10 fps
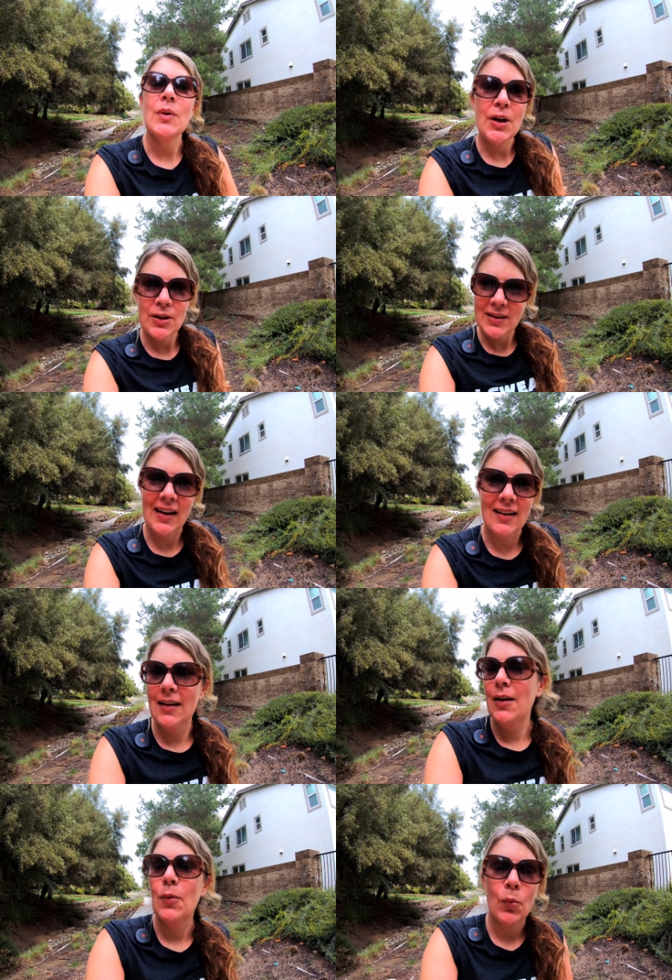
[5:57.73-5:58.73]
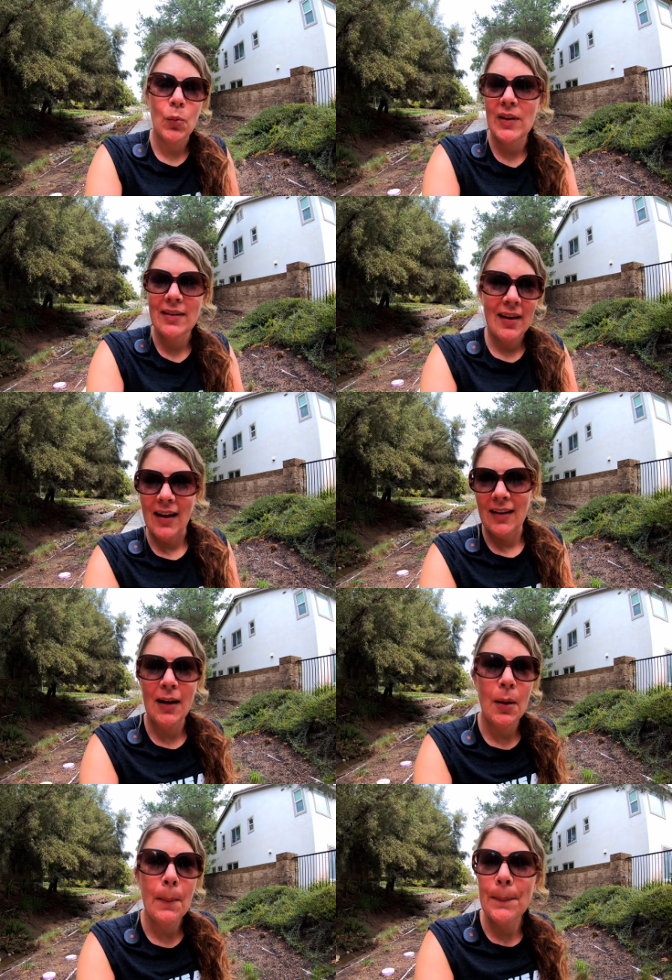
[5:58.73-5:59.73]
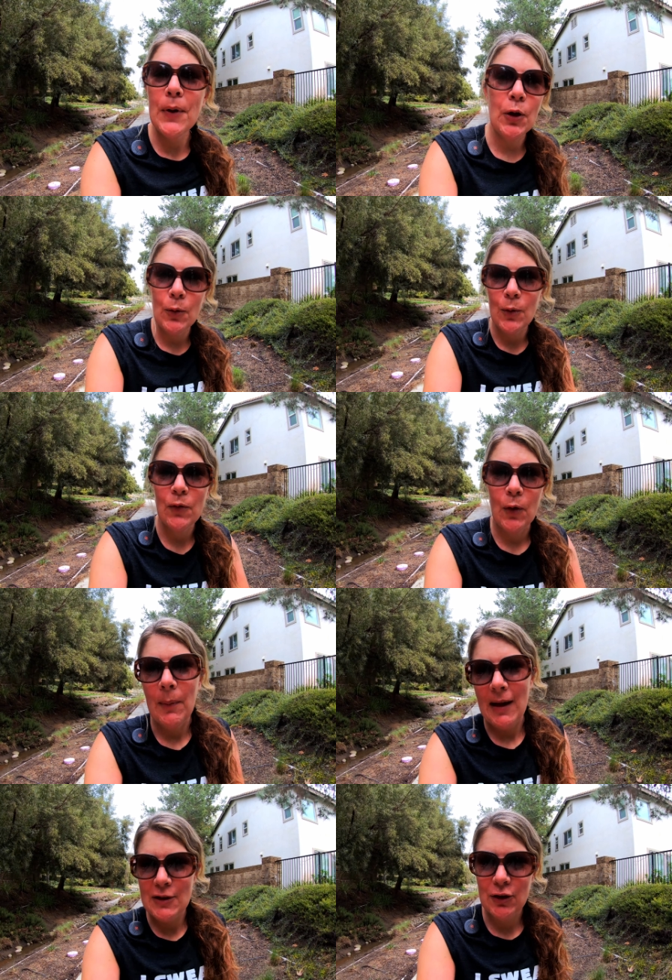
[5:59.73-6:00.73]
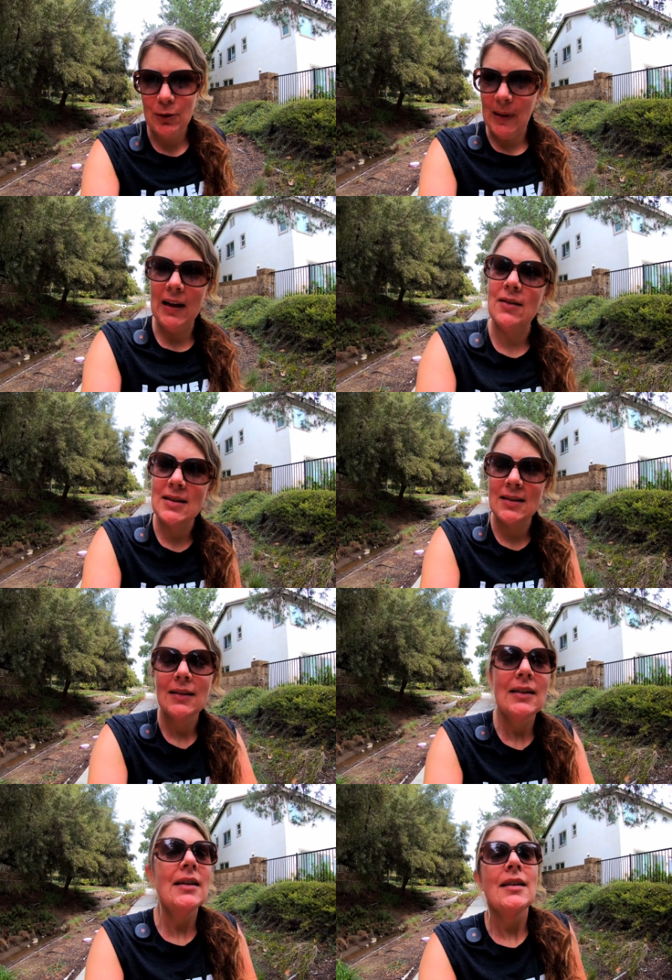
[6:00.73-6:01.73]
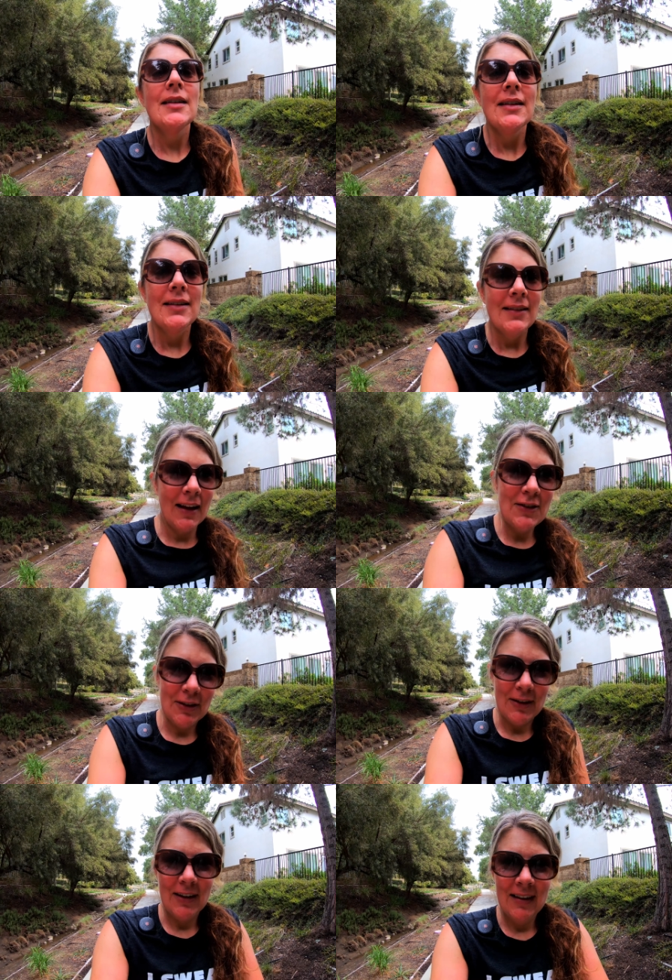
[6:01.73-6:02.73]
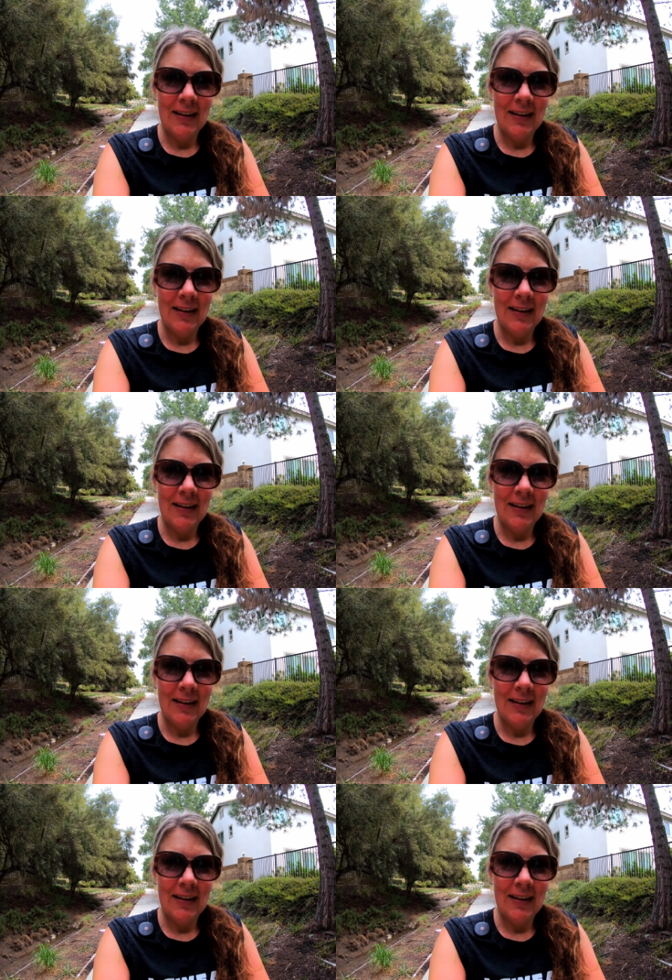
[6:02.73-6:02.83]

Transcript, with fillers: we are done with 10 beautiful magical miles. Not sure